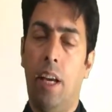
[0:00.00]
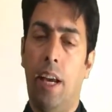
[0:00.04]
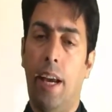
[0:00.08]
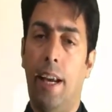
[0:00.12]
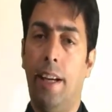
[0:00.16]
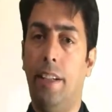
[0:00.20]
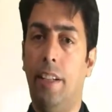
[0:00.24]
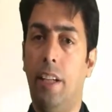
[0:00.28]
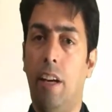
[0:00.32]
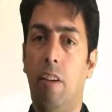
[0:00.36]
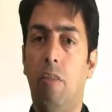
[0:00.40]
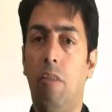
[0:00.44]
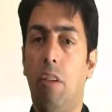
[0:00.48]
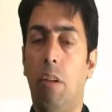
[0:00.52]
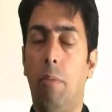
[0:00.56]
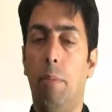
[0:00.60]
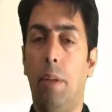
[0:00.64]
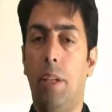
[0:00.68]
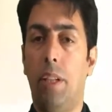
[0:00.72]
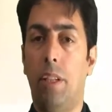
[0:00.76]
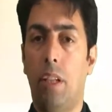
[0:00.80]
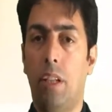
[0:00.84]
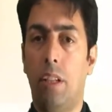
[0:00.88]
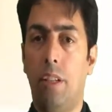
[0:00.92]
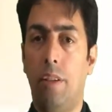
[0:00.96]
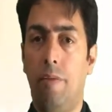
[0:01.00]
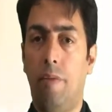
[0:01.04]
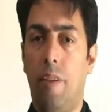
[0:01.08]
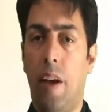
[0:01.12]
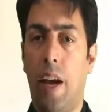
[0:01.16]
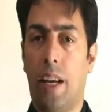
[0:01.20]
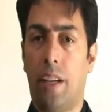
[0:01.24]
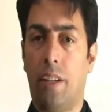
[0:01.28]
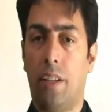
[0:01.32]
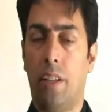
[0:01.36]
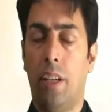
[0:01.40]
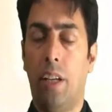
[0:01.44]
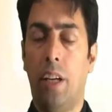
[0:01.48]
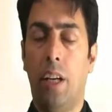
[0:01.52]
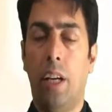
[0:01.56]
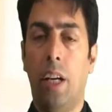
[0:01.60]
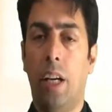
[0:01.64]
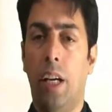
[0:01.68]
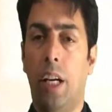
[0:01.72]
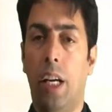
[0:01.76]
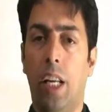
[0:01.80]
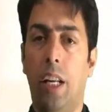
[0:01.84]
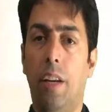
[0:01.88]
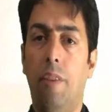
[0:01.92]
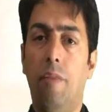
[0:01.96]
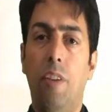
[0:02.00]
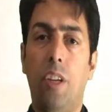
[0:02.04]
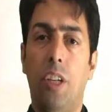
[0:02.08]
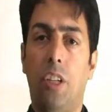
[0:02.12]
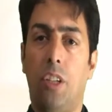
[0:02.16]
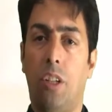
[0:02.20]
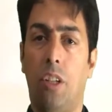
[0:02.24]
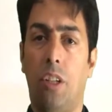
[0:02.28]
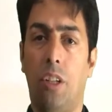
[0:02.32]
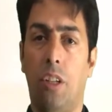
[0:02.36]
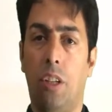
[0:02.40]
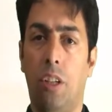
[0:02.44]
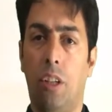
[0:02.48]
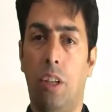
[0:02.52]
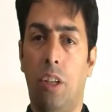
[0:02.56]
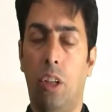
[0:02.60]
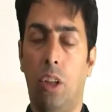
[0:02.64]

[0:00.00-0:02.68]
a developmental defect in which